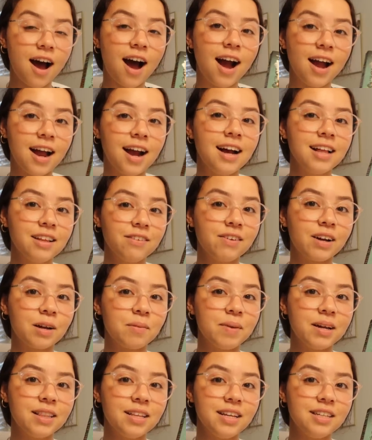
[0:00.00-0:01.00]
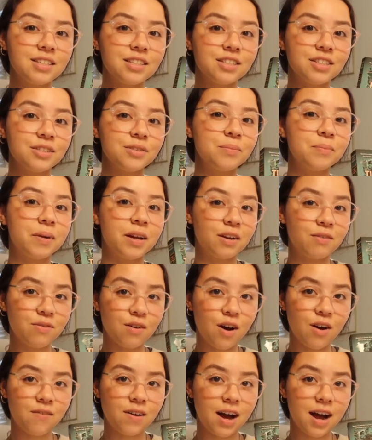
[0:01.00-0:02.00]
i highly recommend these two big
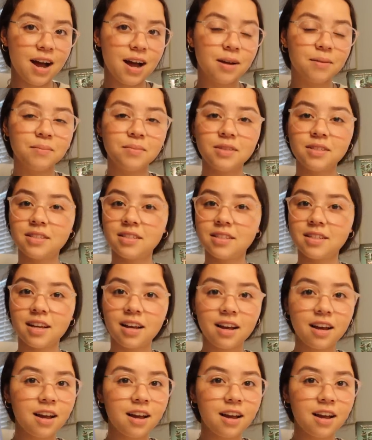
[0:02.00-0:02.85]
fall vibes